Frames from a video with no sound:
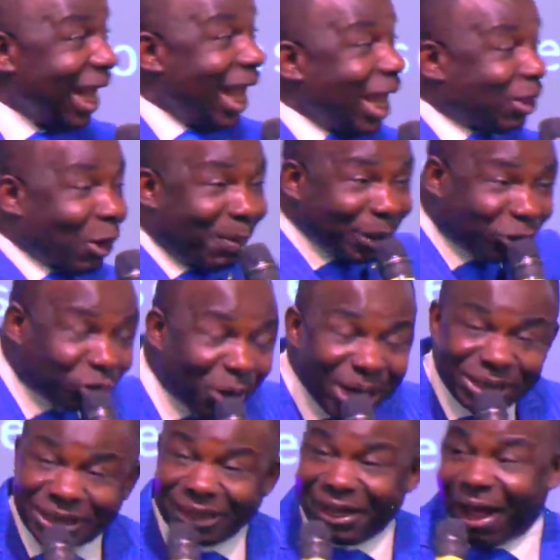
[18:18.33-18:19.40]
It could be
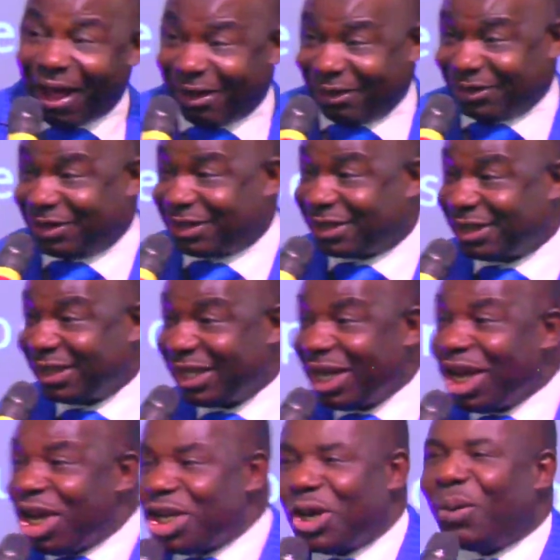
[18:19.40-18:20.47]

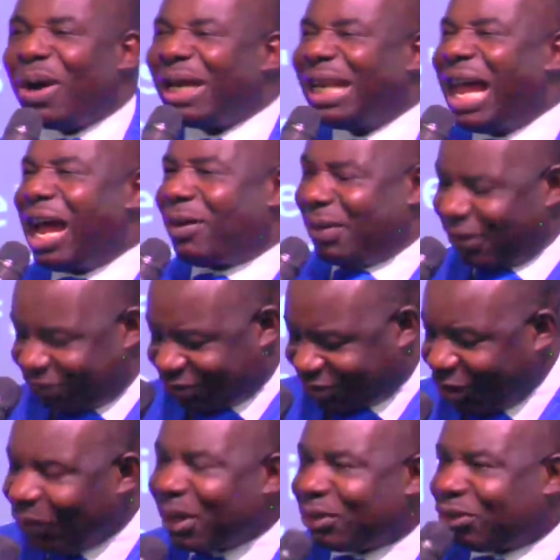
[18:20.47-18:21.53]
$20. You know what Larry
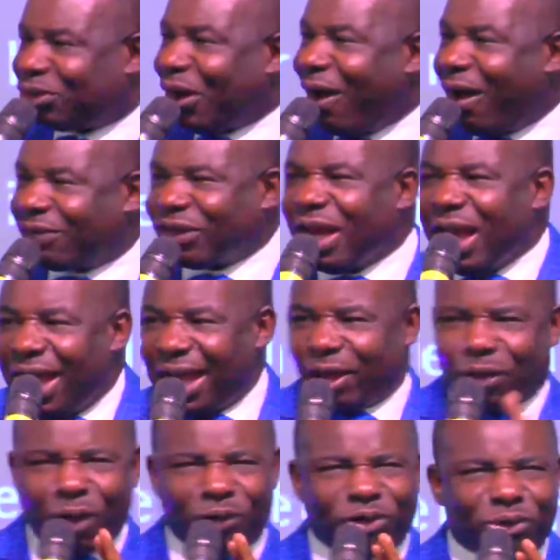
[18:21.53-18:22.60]
Stewart does? He
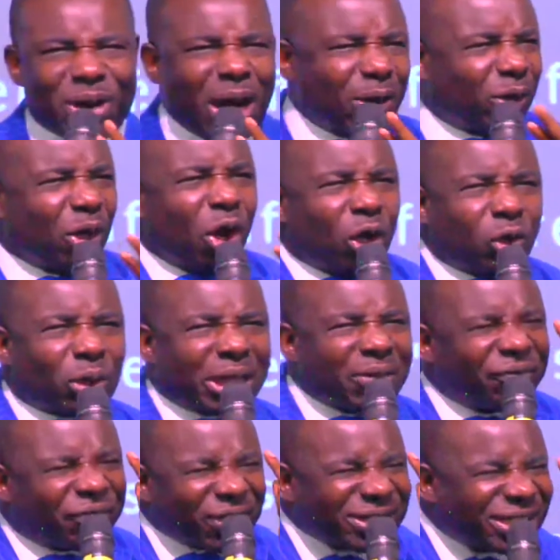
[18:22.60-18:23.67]
goes around
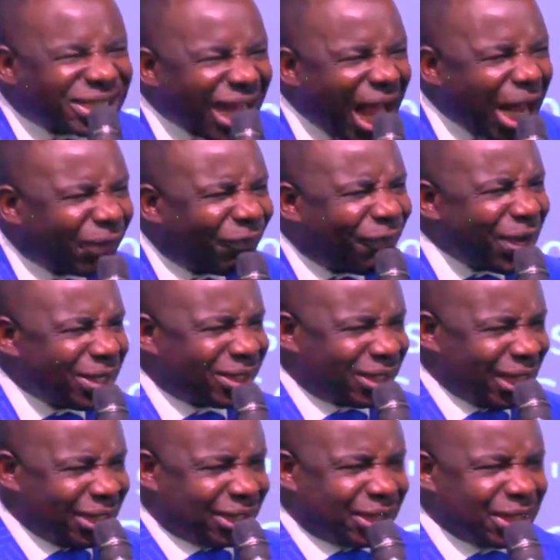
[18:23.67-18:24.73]
looking for sad
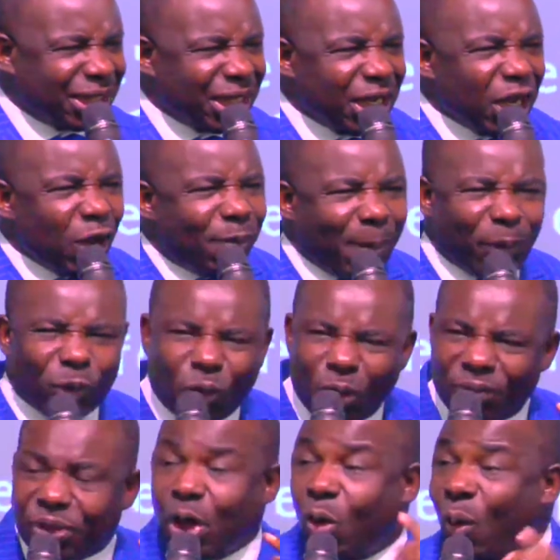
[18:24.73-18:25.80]
faces. People
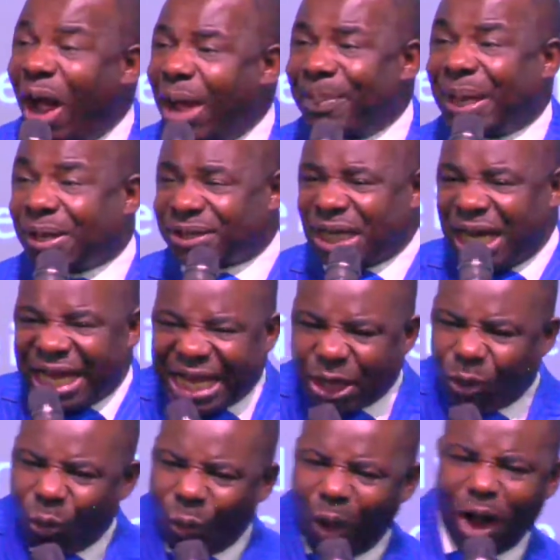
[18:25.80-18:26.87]
go, why? Because he
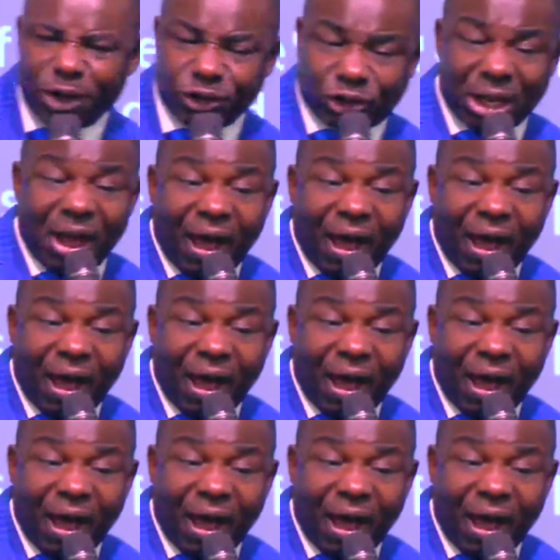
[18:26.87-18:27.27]
once